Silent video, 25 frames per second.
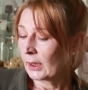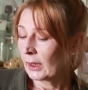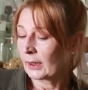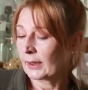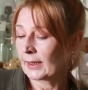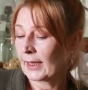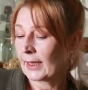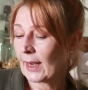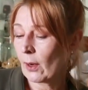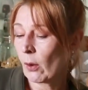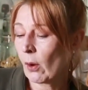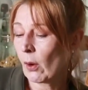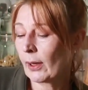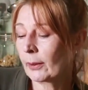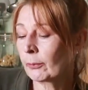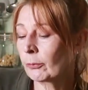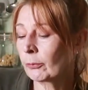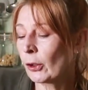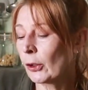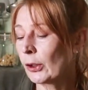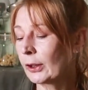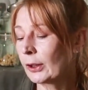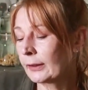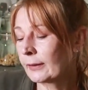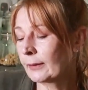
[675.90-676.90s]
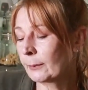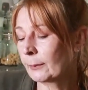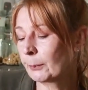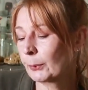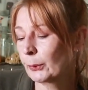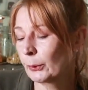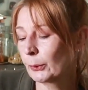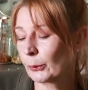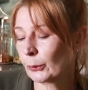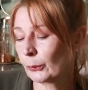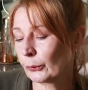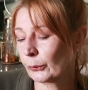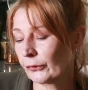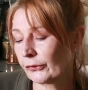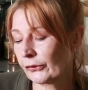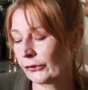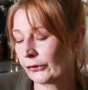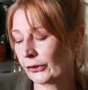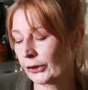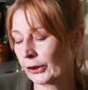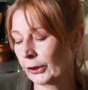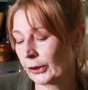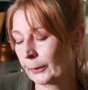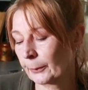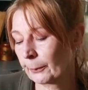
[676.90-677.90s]
Now I'm going to
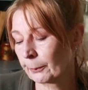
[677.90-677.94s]
put